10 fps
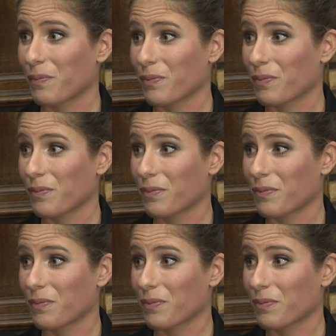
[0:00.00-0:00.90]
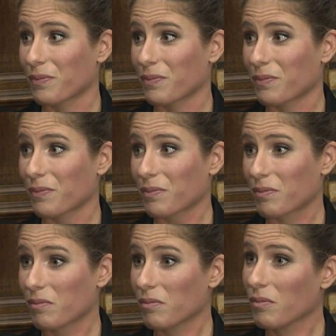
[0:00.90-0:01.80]
So it's all about keeping your
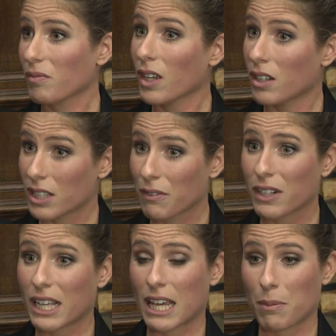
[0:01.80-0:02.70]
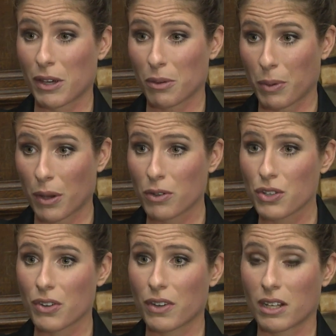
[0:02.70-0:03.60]
composure definitely keeping
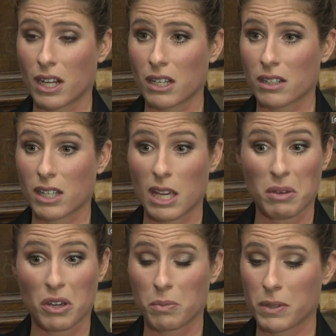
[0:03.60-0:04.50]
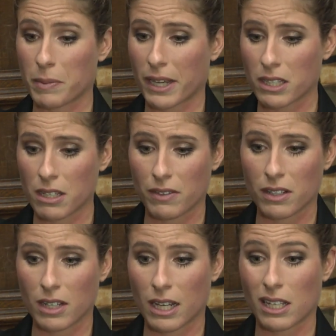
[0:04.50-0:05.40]
composure and, and keeping good perspective
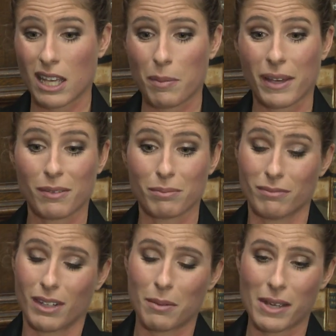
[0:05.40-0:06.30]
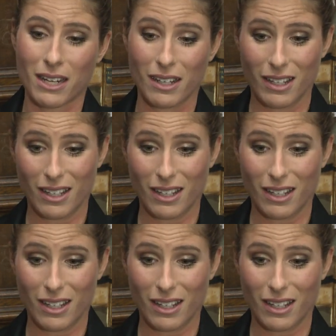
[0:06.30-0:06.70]
and, and keeping, I mean,